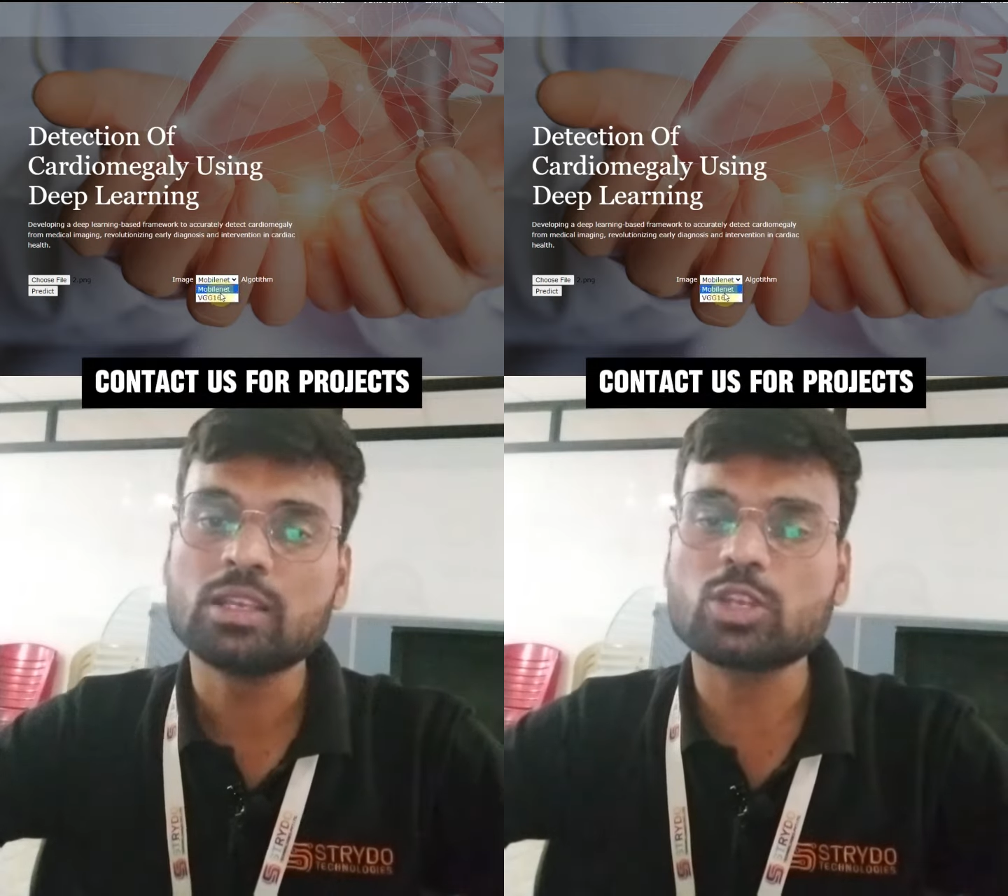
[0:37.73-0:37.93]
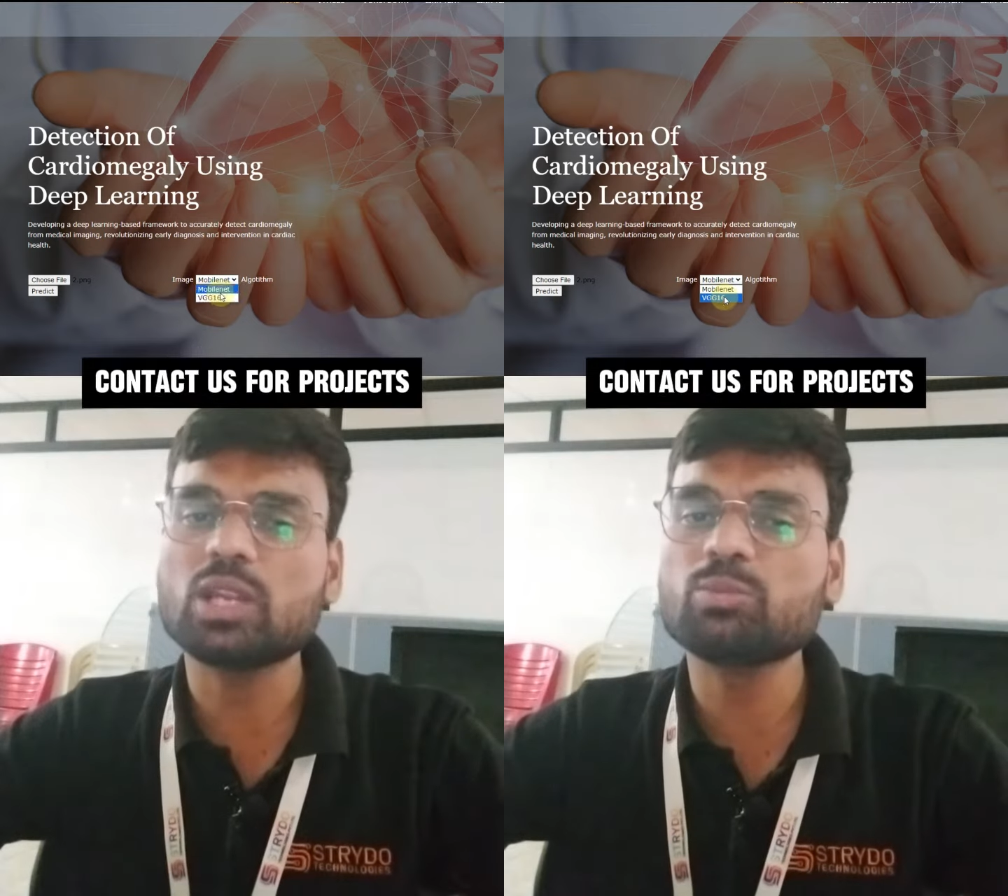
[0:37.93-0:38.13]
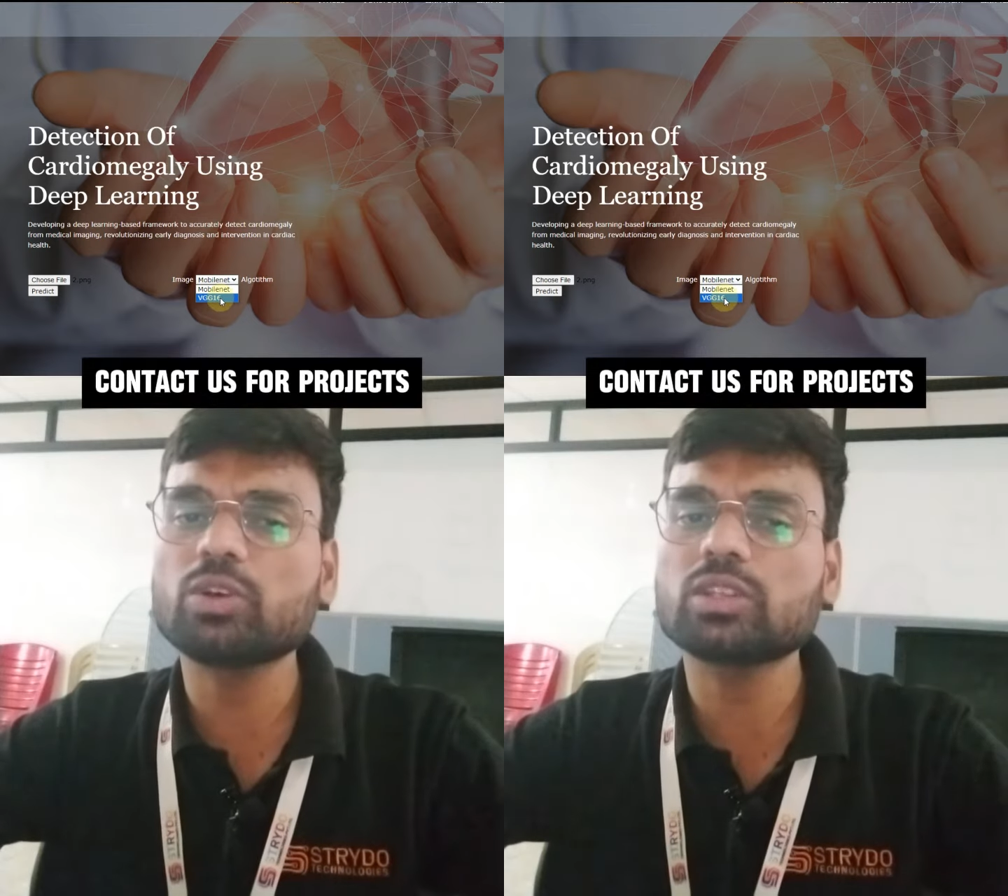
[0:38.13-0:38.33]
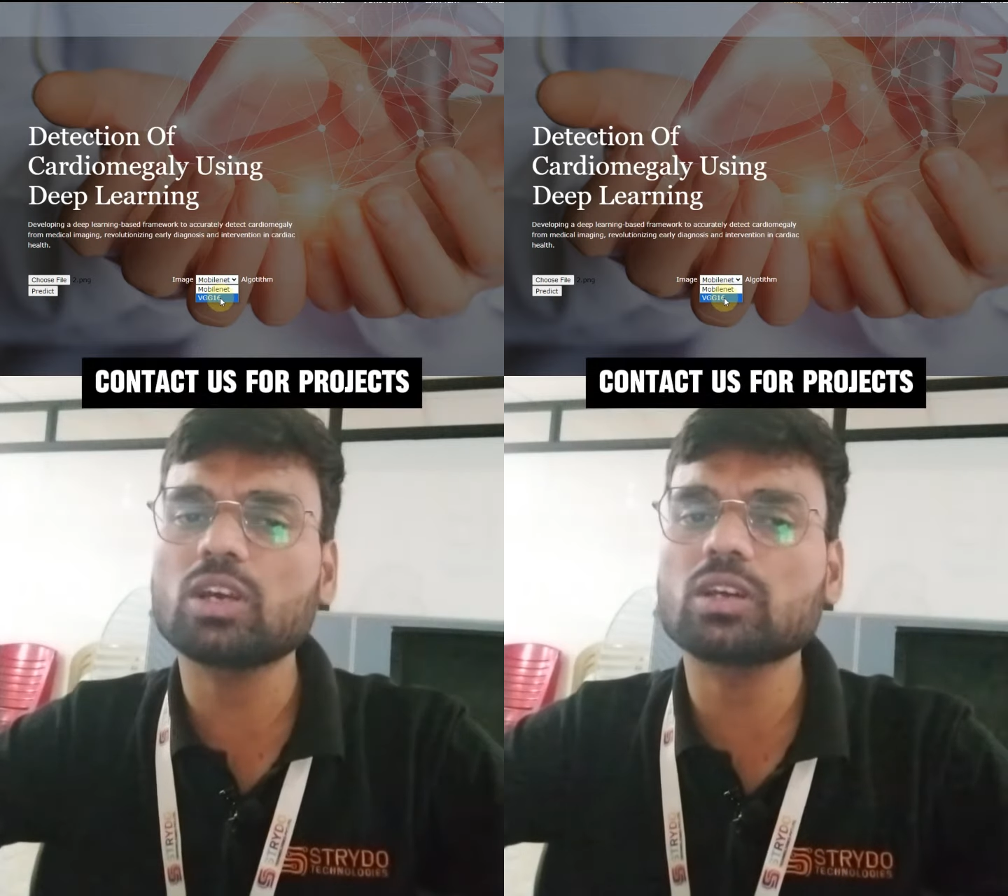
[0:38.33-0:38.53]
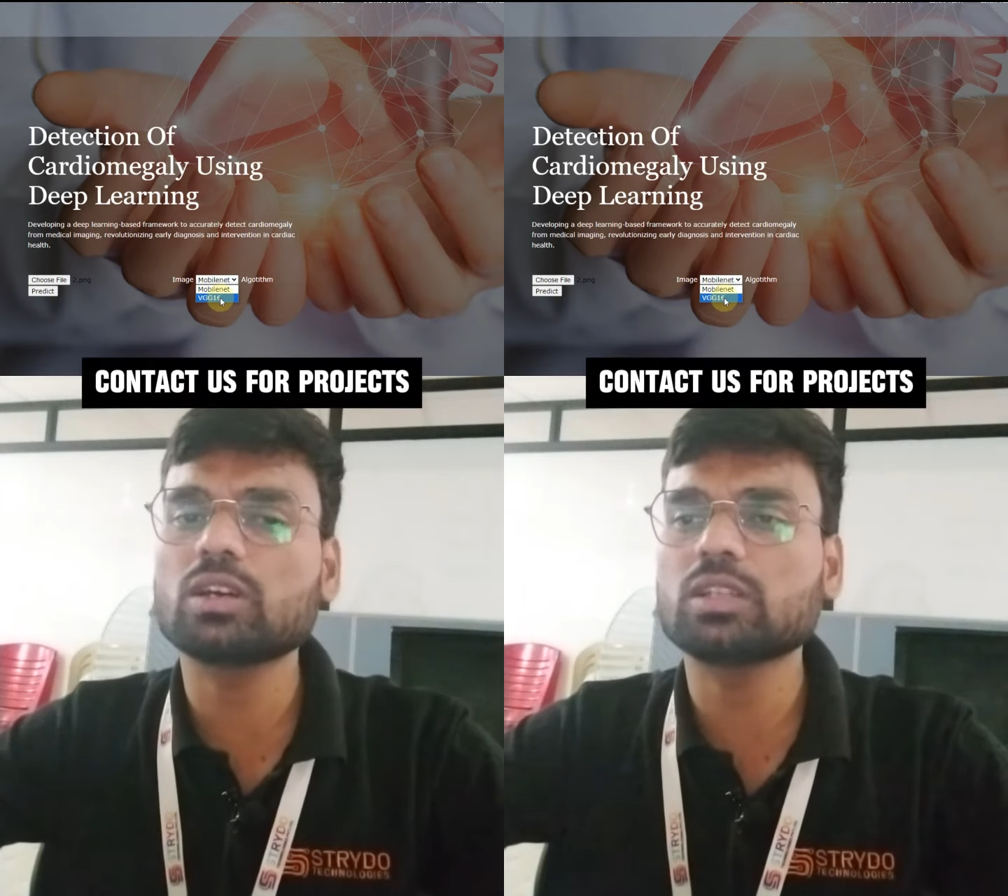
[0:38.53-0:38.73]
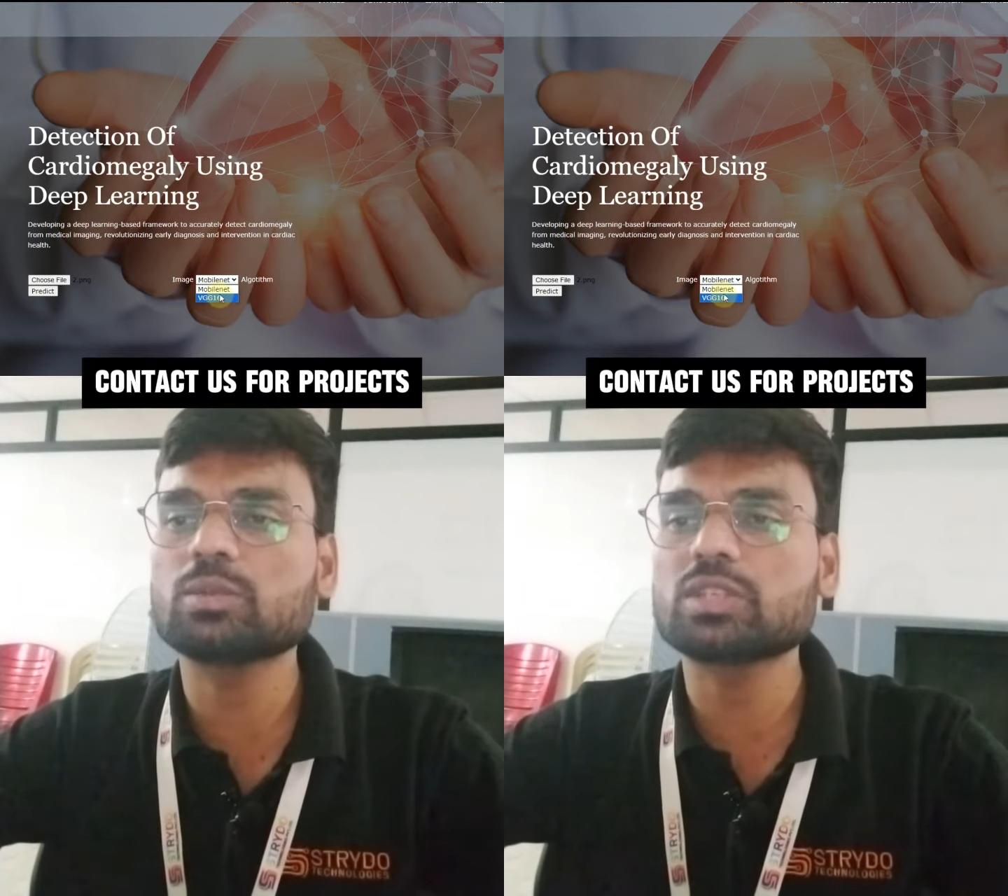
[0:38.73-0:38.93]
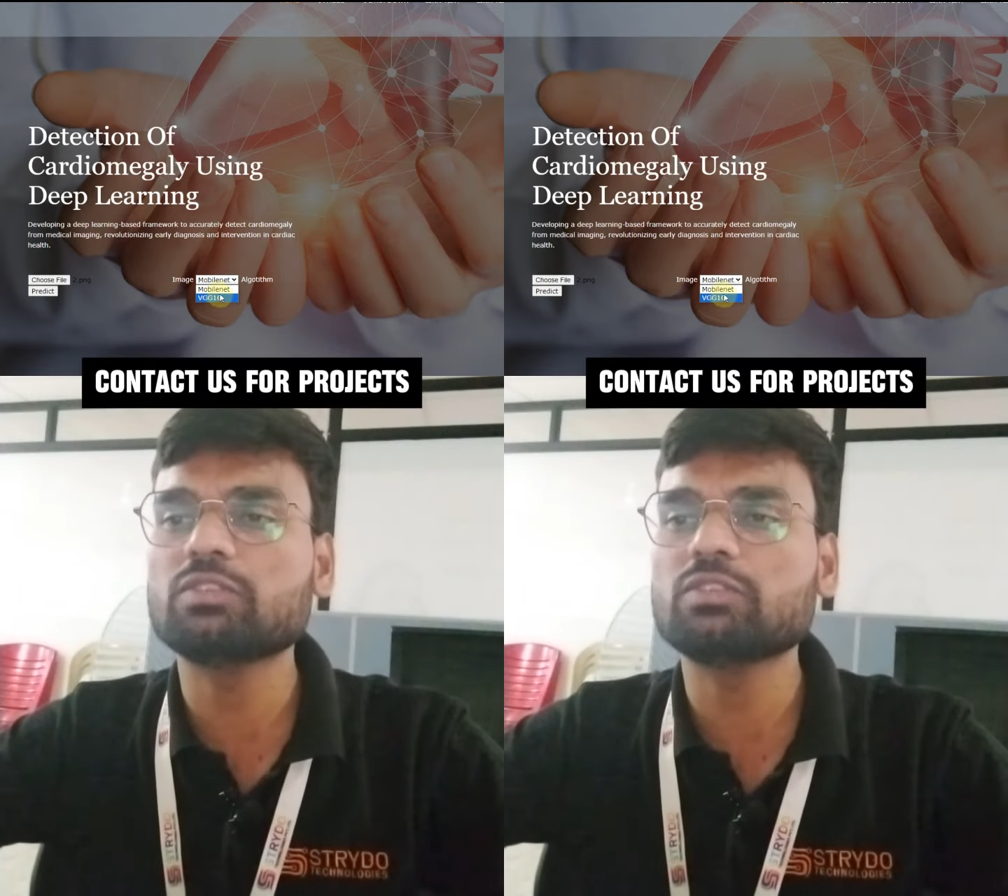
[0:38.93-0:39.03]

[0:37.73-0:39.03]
So in both algorithms,